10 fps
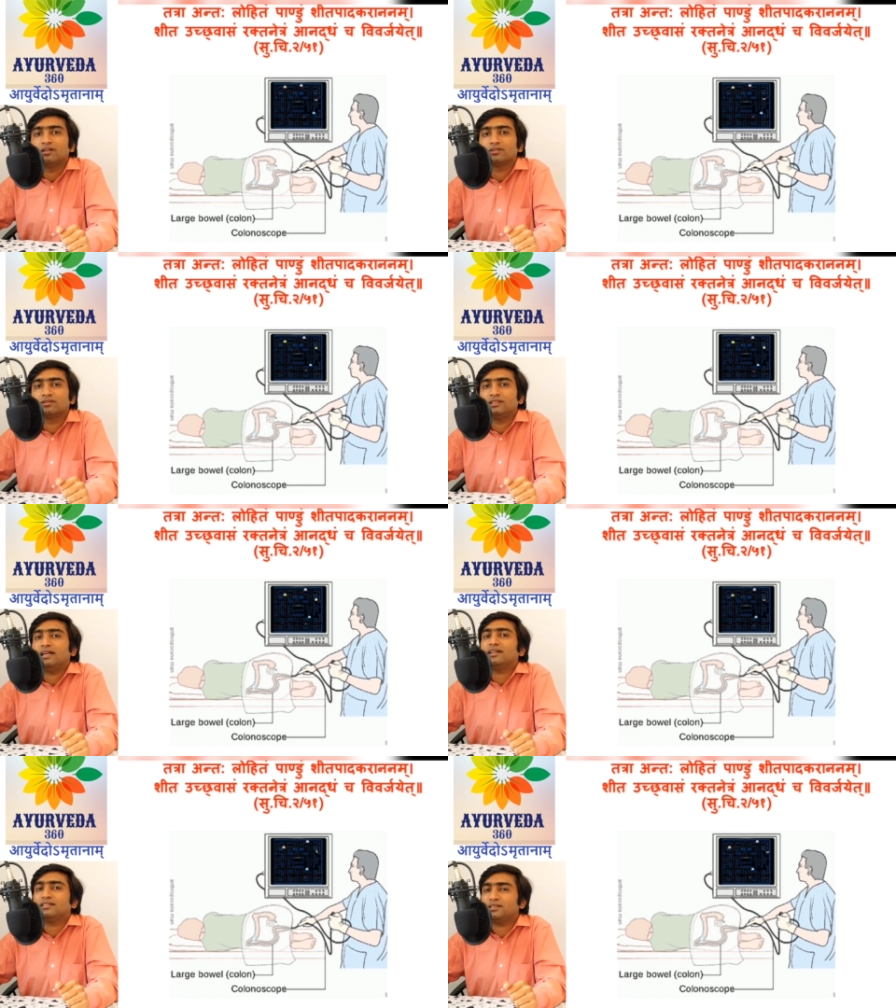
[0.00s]
So in
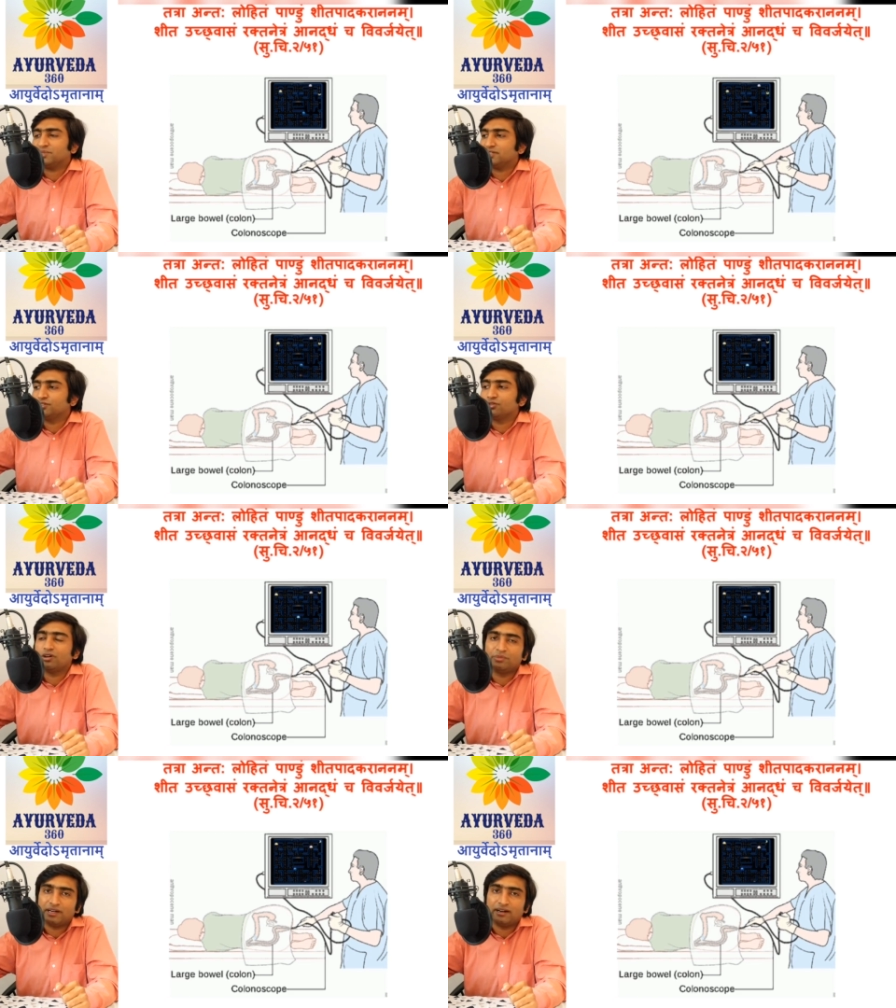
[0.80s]
that case, the person should
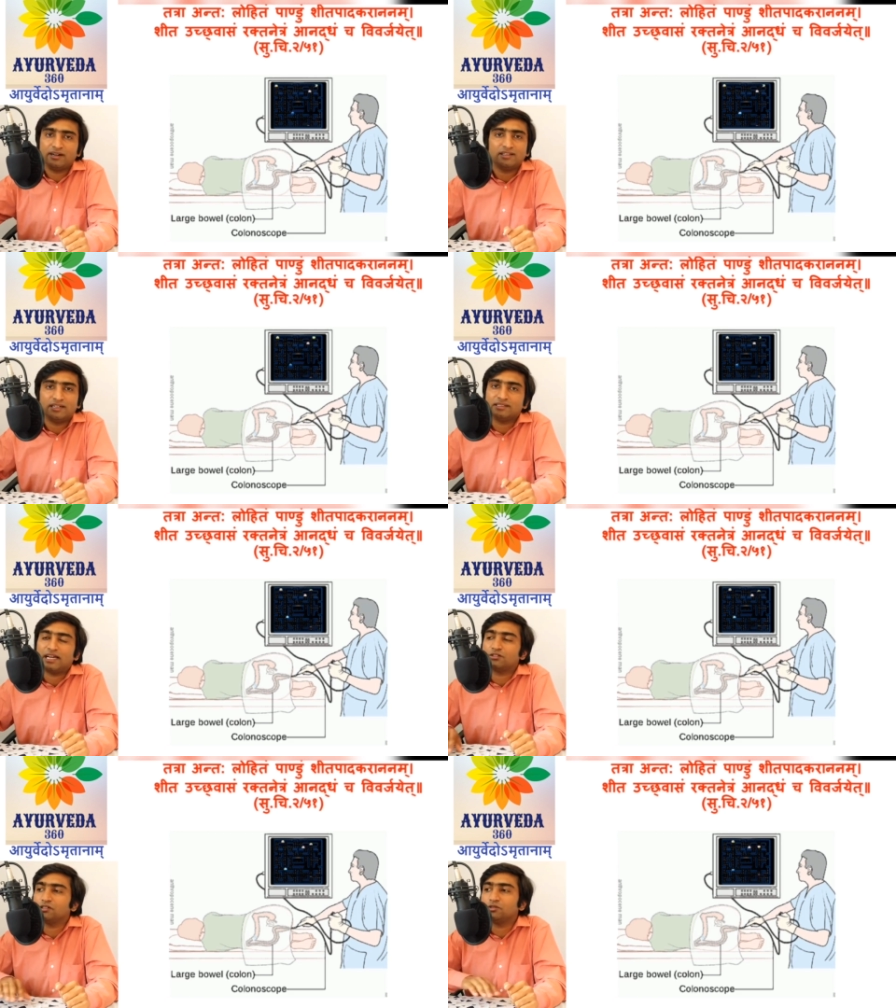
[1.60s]
not be treated. That is
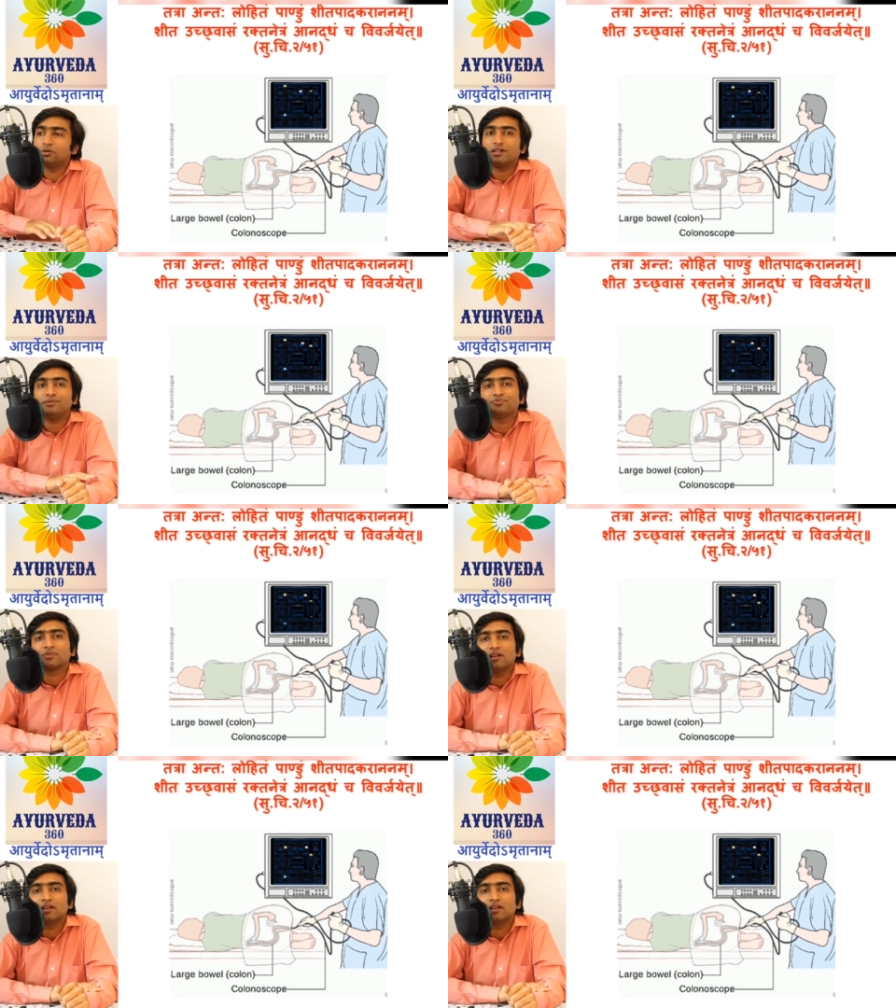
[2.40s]
the actual shloka.